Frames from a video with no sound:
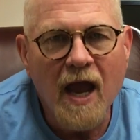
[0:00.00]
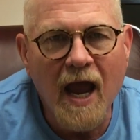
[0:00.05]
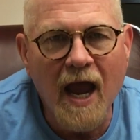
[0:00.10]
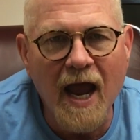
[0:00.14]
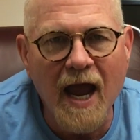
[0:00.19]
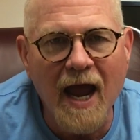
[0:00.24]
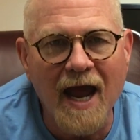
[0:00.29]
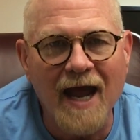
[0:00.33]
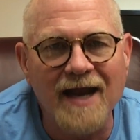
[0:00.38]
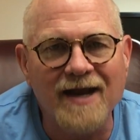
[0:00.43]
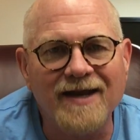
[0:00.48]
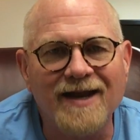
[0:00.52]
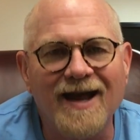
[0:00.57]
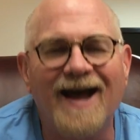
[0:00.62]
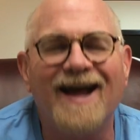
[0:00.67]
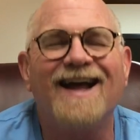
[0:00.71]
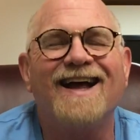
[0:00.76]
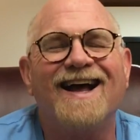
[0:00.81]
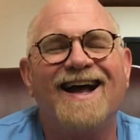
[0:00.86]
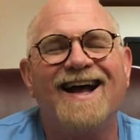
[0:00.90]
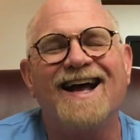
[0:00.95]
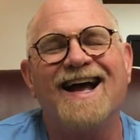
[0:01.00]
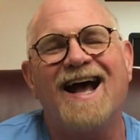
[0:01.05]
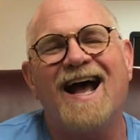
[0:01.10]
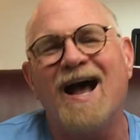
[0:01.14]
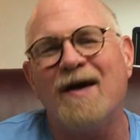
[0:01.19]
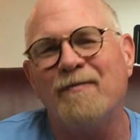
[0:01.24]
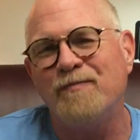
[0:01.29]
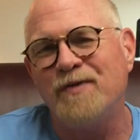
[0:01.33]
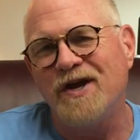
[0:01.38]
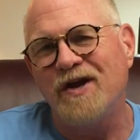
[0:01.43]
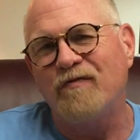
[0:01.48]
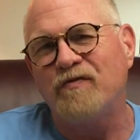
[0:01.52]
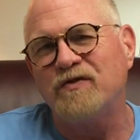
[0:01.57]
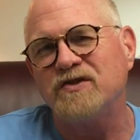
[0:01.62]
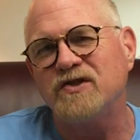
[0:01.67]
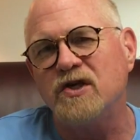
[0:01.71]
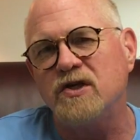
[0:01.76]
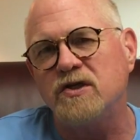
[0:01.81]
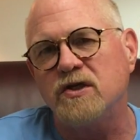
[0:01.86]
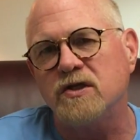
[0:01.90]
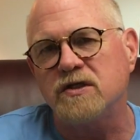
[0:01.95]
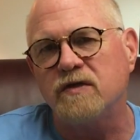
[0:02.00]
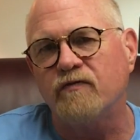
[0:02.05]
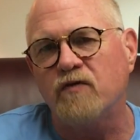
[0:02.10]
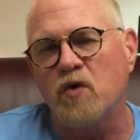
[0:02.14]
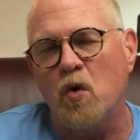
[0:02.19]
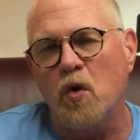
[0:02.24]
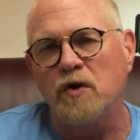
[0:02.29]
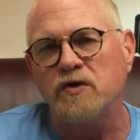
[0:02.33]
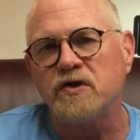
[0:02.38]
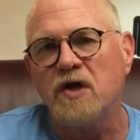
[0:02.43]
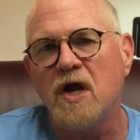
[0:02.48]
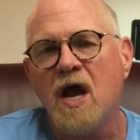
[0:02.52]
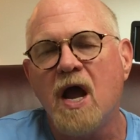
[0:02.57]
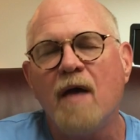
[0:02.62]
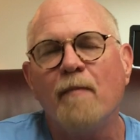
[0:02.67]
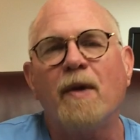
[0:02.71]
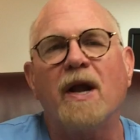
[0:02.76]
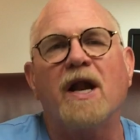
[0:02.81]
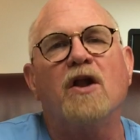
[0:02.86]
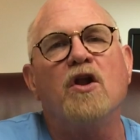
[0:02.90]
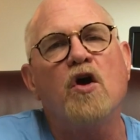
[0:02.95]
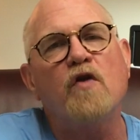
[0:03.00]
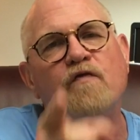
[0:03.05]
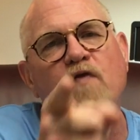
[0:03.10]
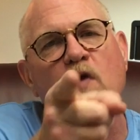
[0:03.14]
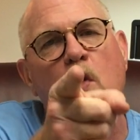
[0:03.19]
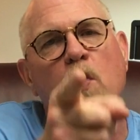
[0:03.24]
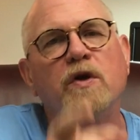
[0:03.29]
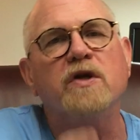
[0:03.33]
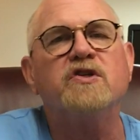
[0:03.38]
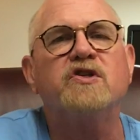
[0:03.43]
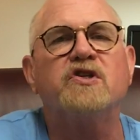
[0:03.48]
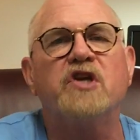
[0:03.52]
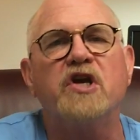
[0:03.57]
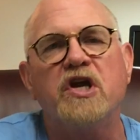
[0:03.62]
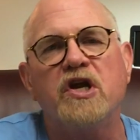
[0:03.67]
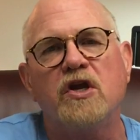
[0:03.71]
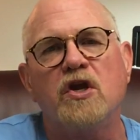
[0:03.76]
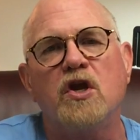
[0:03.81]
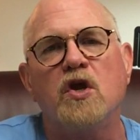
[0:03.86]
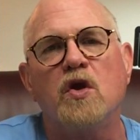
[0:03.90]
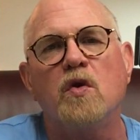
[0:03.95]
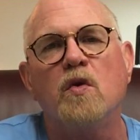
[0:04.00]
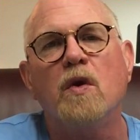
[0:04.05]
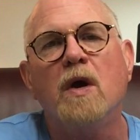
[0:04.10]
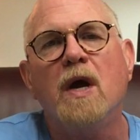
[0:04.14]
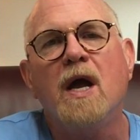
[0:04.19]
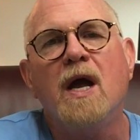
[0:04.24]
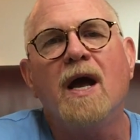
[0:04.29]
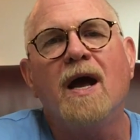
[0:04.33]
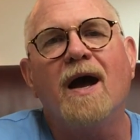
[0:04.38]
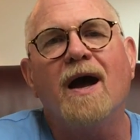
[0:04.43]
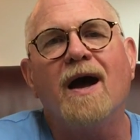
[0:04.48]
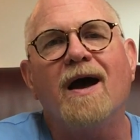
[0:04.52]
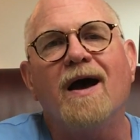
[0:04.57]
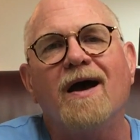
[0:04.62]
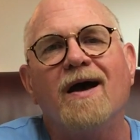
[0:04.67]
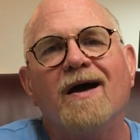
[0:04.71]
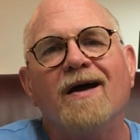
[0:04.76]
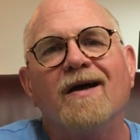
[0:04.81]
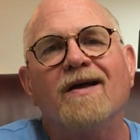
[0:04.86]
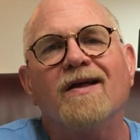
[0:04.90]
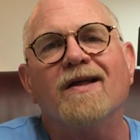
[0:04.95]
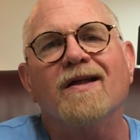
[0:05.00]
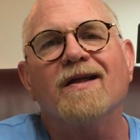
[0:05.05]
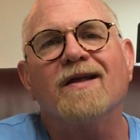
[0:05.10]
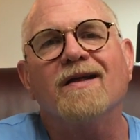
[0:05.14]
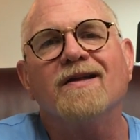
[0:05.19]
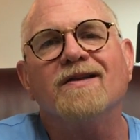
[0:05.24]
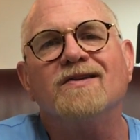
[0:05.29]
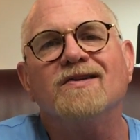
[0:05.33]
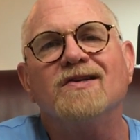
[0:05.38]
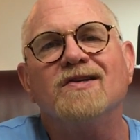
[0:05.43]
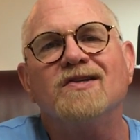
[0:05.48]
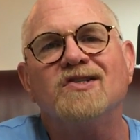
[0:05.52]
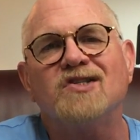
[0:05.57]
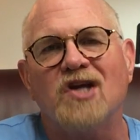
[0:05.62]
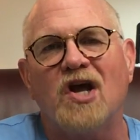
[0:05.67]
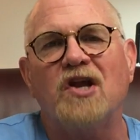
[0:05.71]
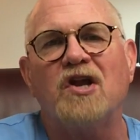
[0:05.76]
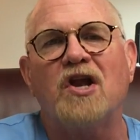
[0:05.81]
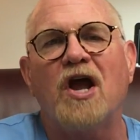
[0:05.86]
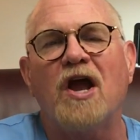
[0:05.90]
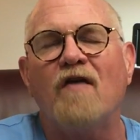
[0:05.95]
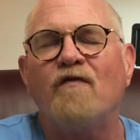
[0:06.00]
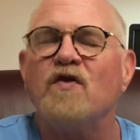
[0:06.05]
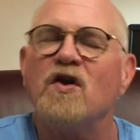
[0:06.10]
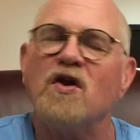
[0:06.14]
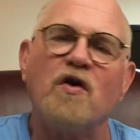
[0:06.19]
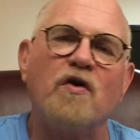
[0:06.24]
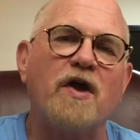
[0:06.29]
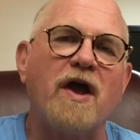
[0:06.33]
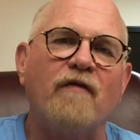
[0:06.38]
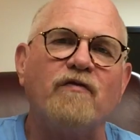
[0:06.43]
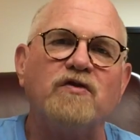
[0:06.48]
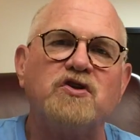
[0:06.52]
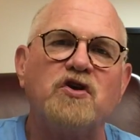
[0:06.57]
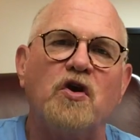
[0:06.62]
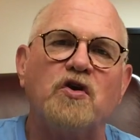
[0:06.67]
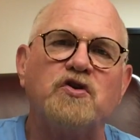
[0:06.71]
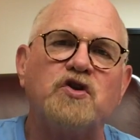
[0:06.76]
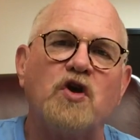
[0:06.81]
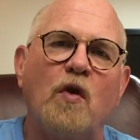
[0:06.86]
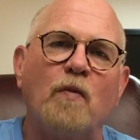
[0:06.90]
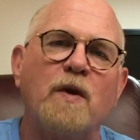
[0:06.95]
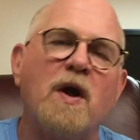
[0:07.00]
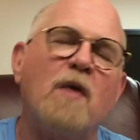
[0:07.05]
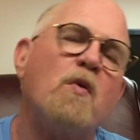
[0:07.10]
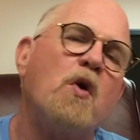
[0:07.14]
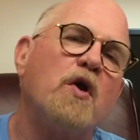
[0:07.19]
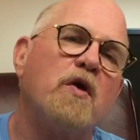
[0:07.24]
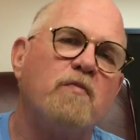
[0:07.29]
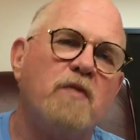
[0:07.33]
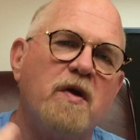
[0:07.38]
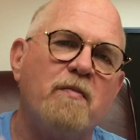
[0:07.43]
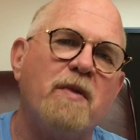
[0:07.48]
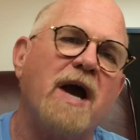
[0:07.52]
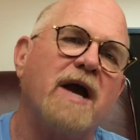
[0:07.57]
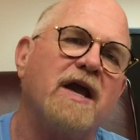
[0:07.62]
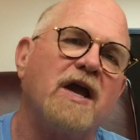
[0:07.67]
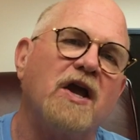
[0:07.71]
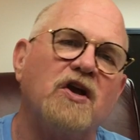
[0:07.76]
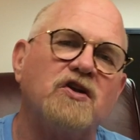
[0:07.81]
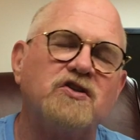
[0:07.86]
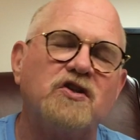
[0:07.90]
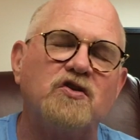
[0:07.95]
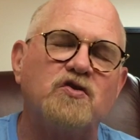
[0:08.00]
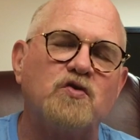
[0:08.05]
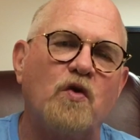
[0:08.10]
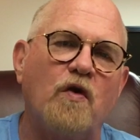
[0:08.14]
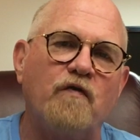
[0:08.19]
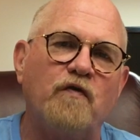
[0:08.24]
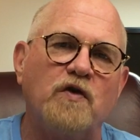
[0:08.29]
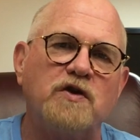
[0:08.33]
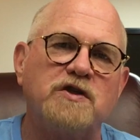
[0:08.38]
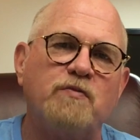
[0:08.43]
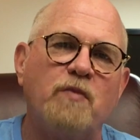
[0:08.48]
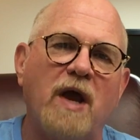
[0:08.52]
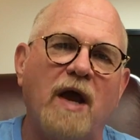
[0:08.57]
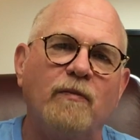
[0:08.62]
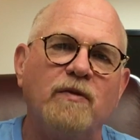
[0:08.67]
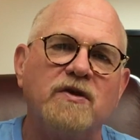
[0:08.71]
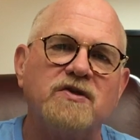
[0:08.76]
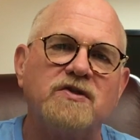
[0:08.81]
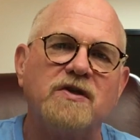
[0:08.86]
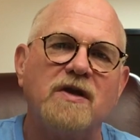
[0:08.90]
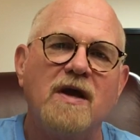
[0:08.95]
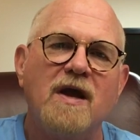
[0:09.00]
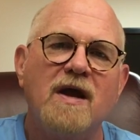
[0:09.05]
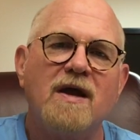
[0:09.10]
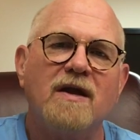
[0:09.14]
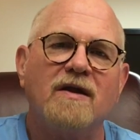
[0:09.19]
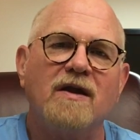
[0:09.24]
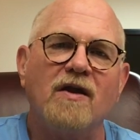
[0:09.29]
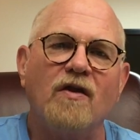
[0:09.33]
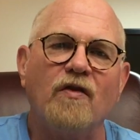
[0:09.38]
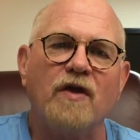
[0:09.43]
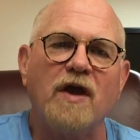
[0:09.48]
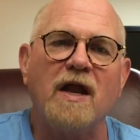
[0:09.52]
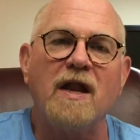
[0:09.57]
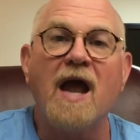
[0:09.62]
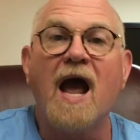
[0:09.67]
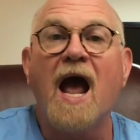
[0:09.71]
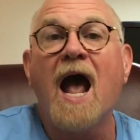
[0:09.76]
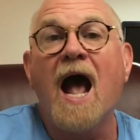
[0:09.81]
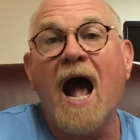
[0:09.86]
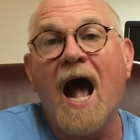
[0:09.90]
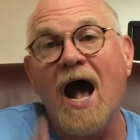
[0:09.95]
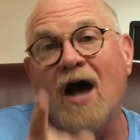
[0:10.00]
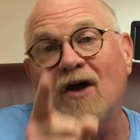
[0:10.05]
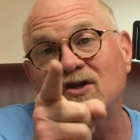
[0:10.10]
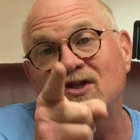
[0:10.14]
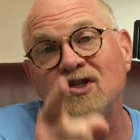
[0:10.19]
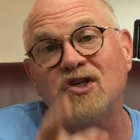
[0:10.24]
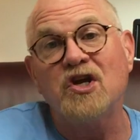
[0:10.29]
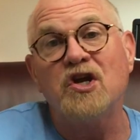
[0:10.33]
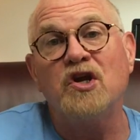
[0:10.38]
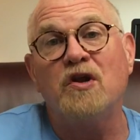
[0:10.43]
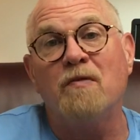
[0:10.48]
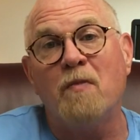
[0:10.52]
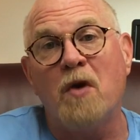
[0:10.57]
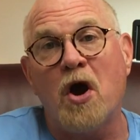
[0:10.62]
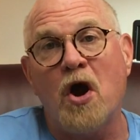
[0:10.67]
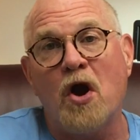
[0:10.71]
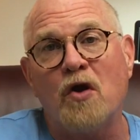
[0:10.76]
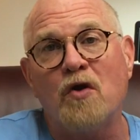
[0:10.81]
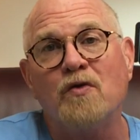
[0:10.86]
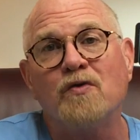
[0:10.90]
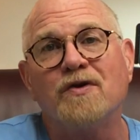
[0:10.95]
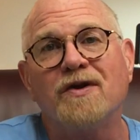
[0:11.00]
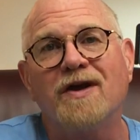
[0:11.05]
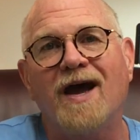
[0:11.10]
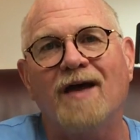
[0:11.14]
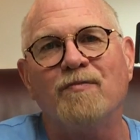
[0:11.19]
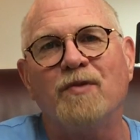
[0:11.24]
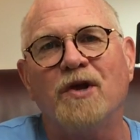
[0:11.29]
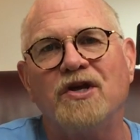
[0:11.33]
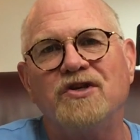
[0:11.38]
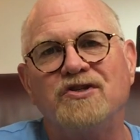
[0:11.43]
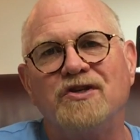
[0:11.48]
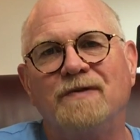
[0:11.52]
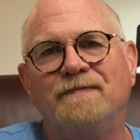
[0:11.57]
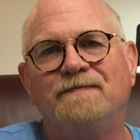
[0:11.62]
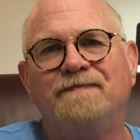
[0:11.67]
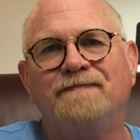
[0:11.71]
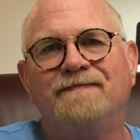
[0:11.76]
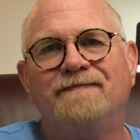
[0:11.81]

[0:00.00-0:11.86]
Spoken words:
And I'm being facetious, of course. But I look forward to seeing you Sunday if you don't have a church home. Come on and be my guest at Troy First Baptist. Till then, I'll see you tomorrow. God bless you.